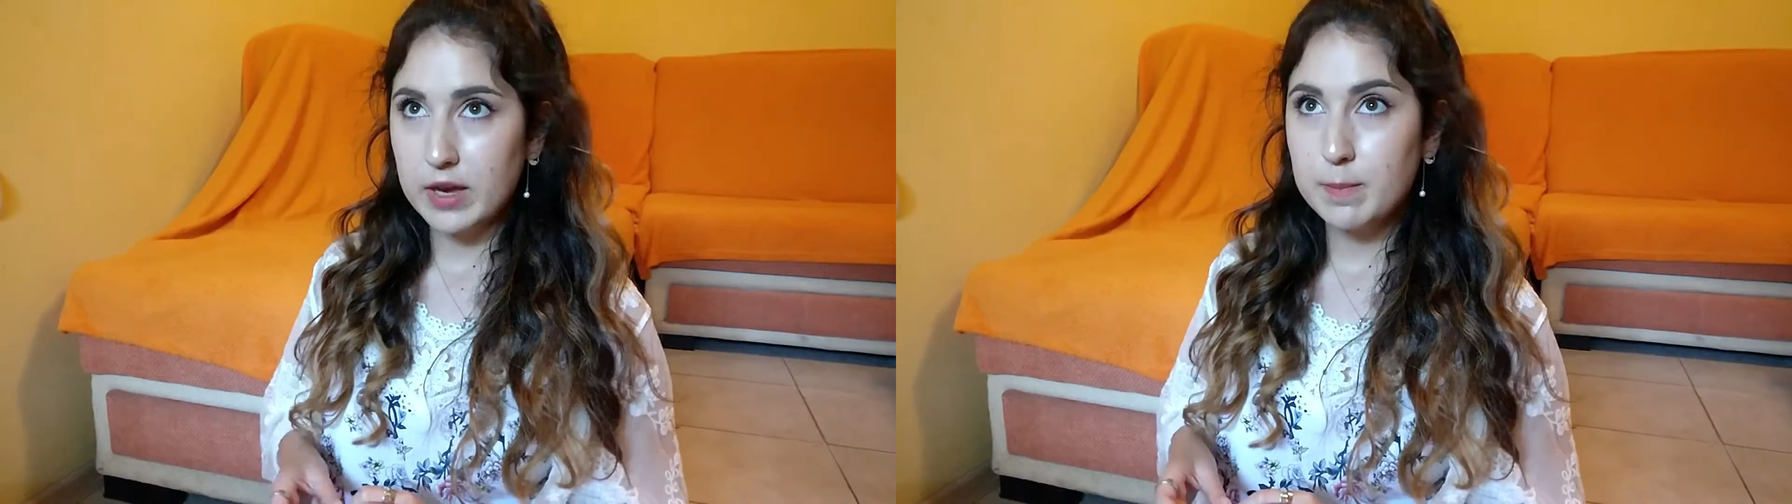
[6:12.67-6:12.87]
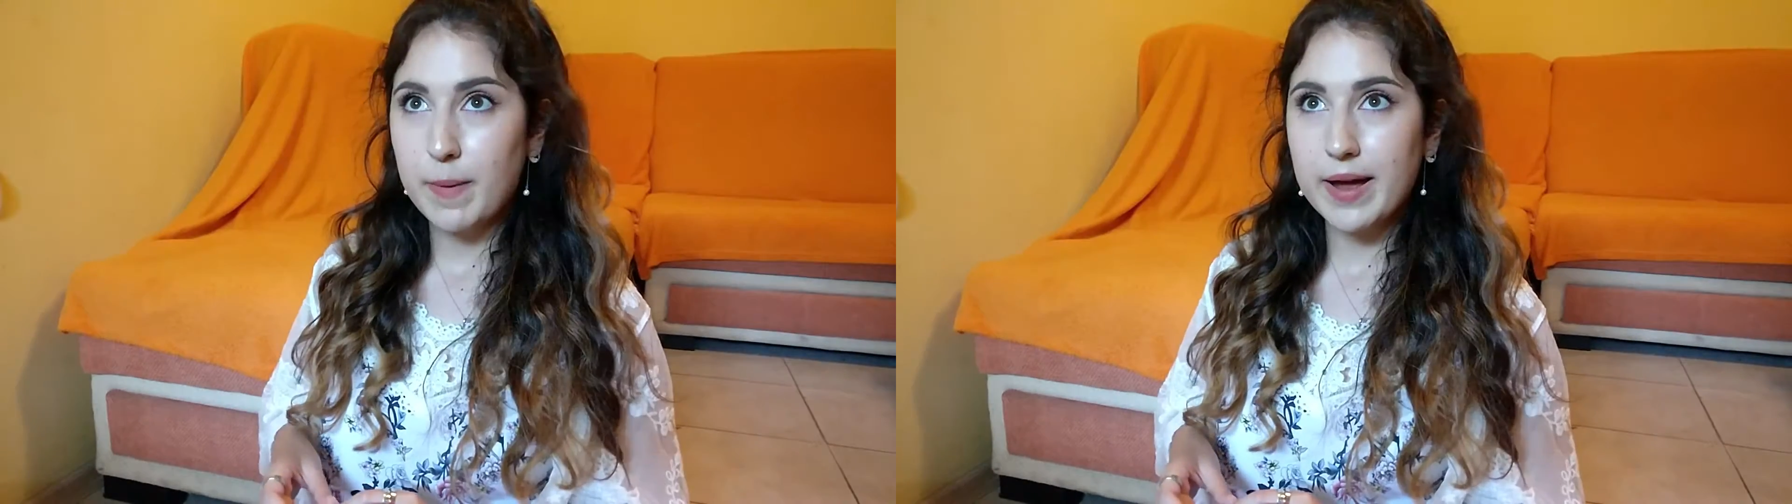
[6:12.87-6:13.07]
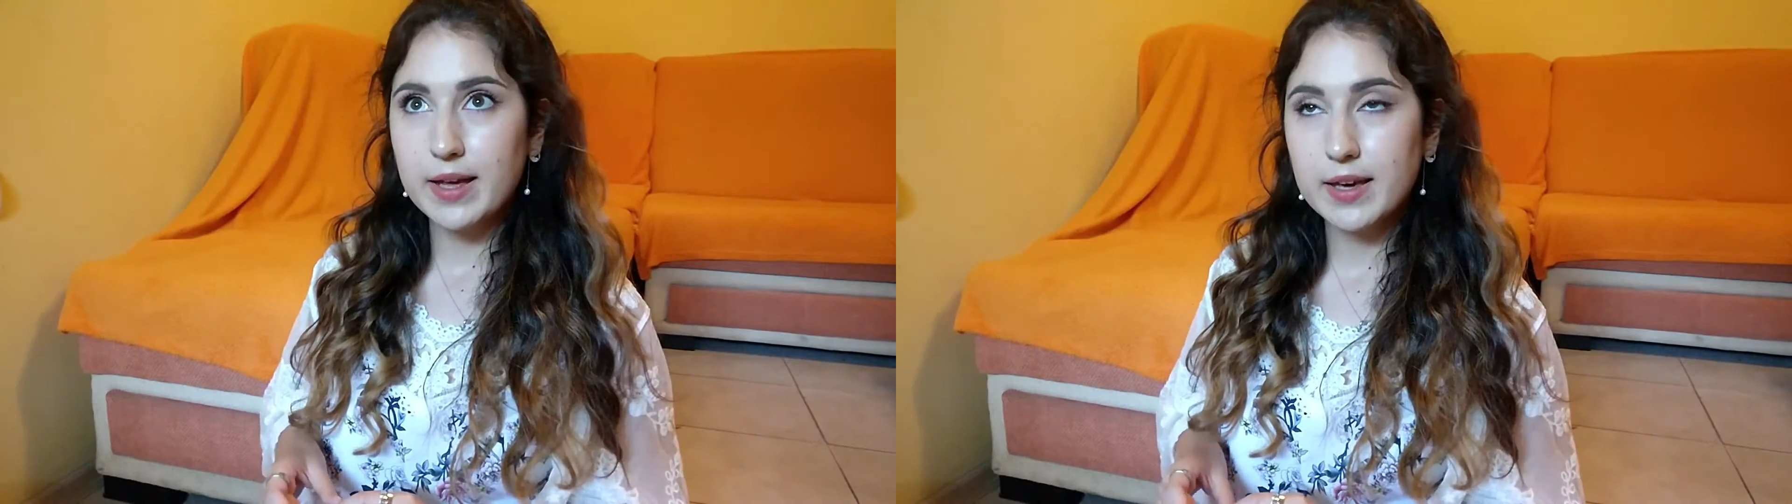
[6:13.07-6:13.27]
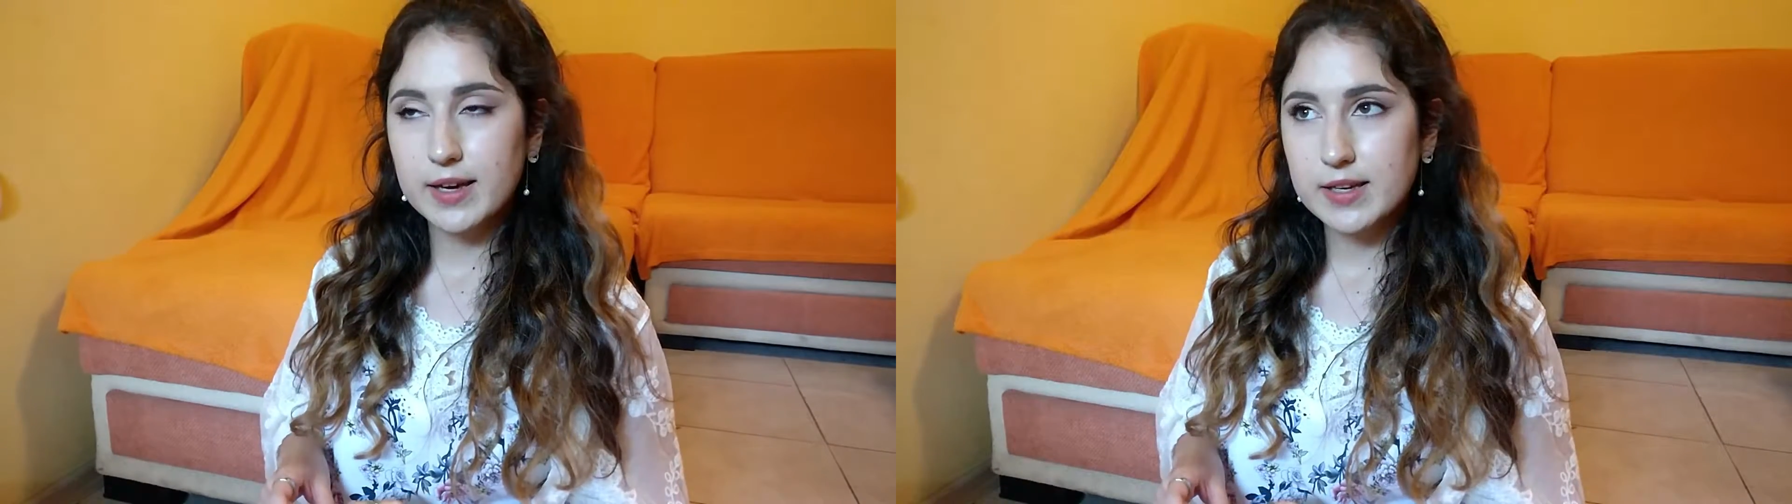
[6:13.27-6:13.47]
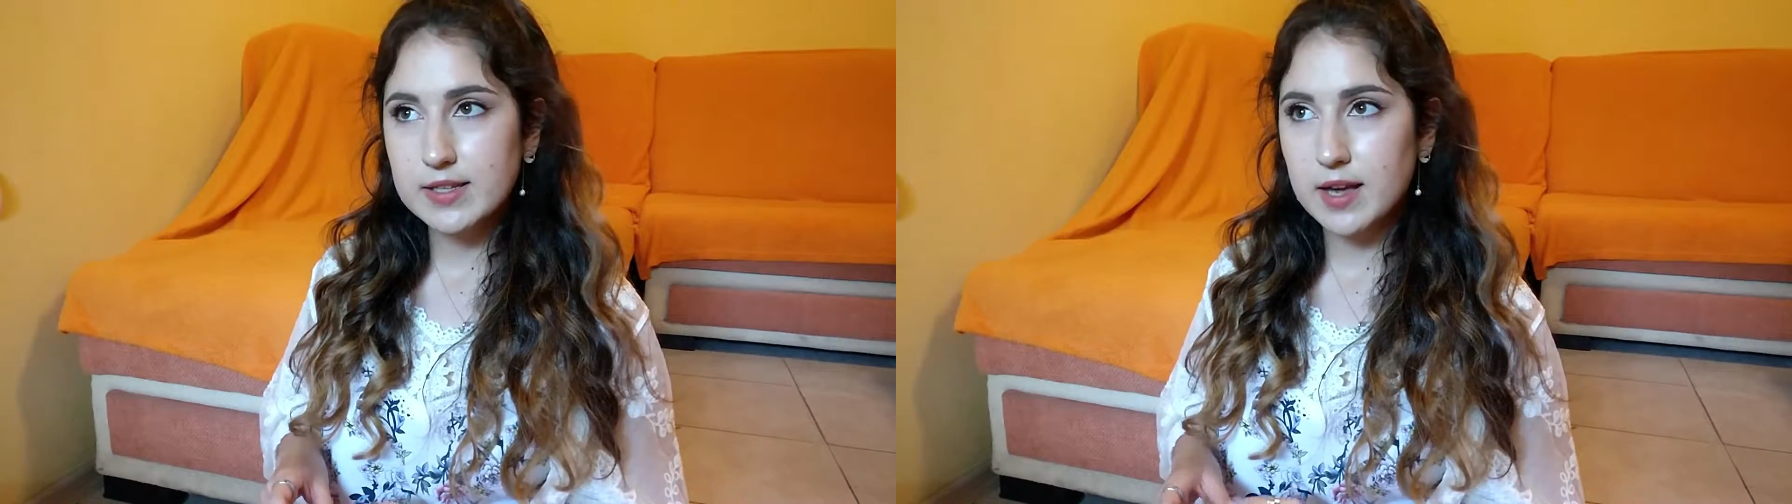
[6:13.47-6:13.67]
In my
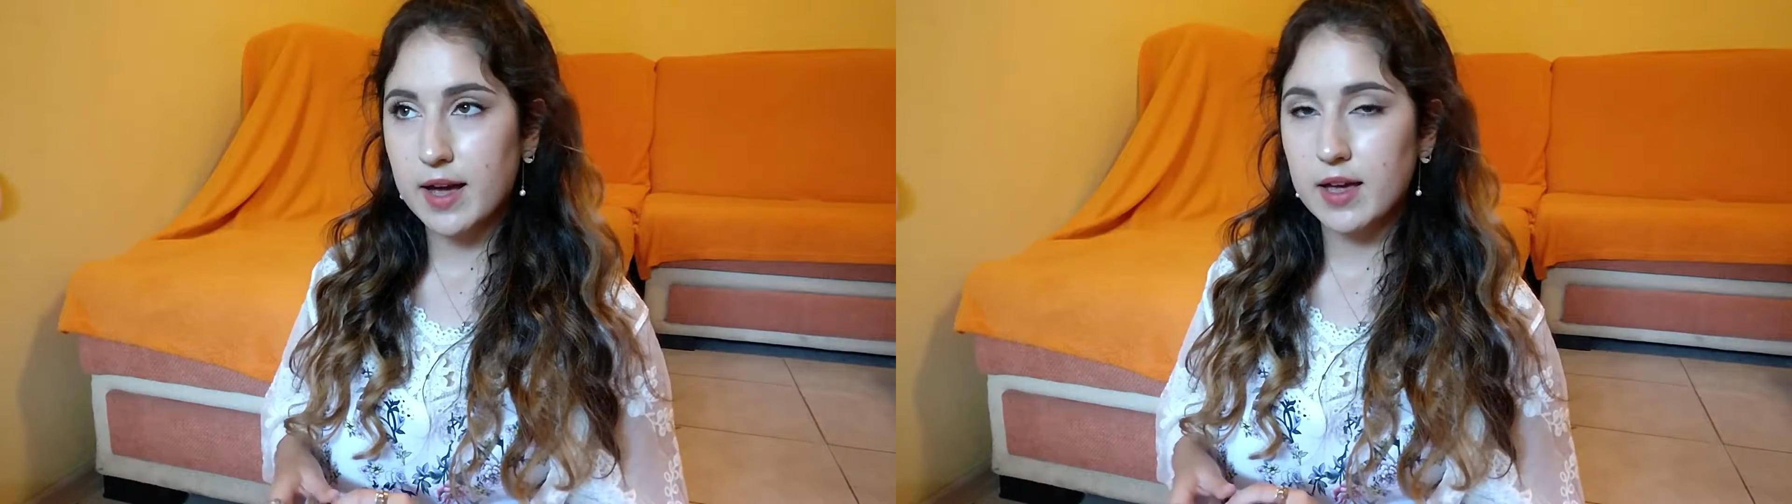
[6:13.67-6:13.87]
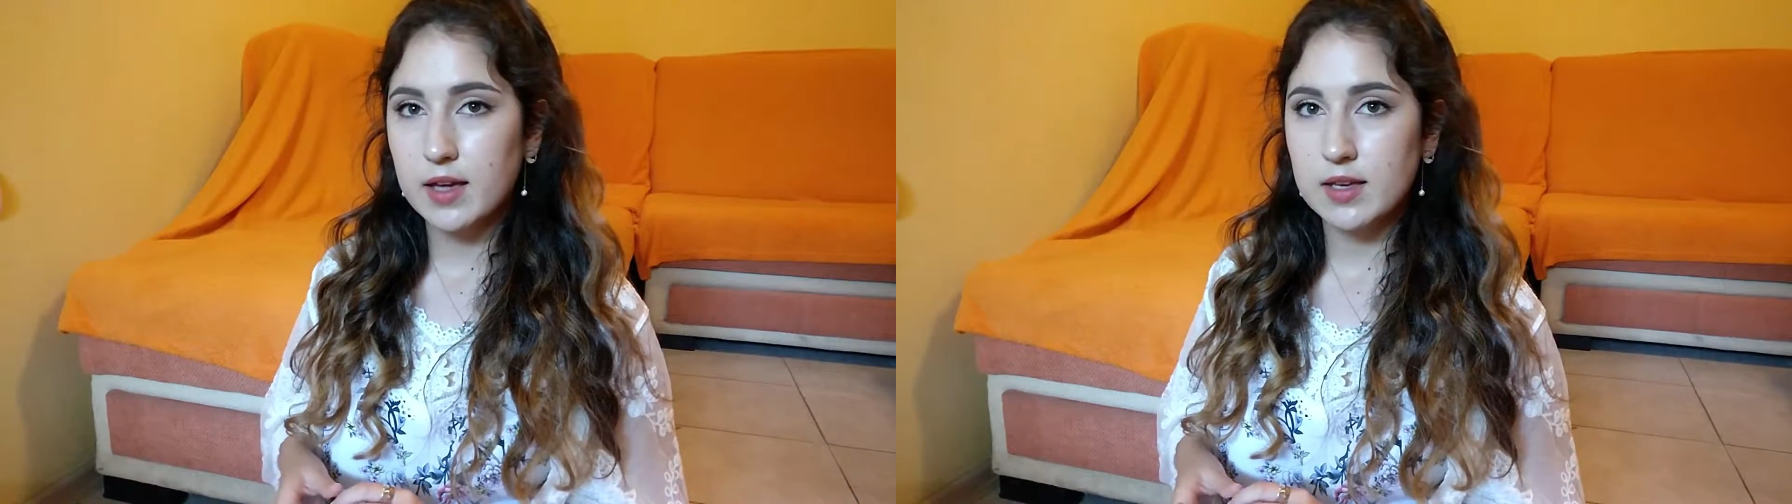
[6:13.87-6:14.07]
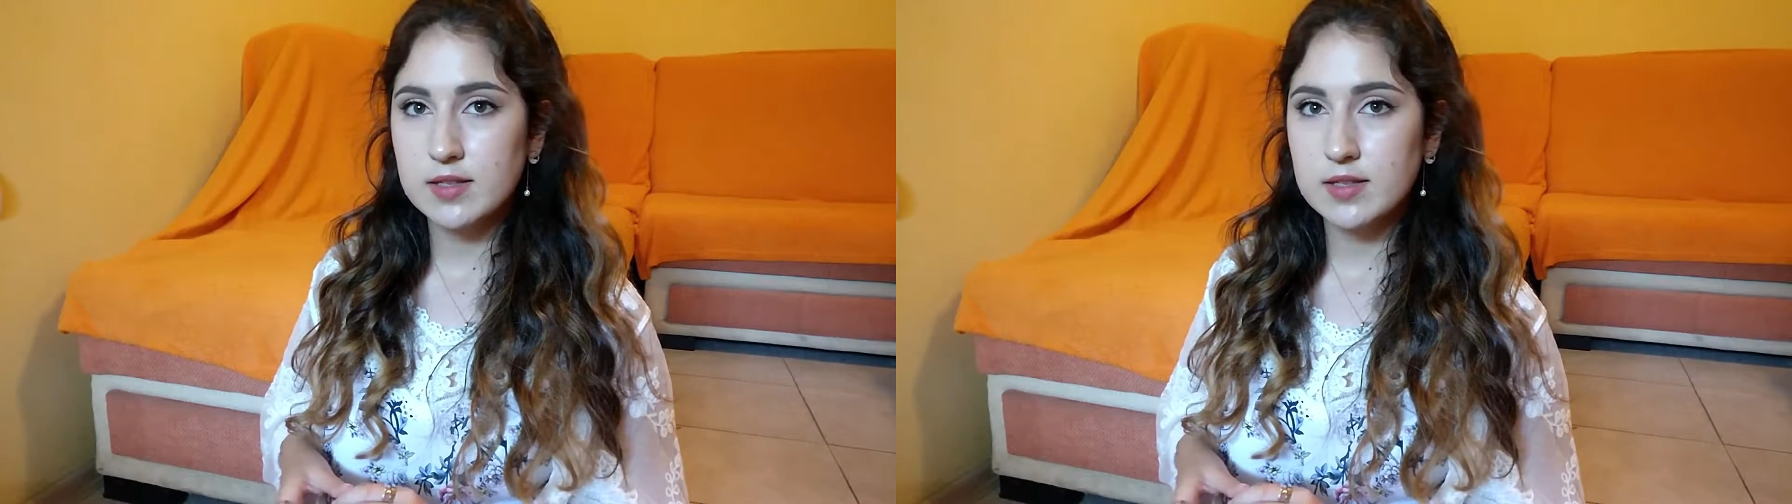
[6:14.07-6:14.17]
case, I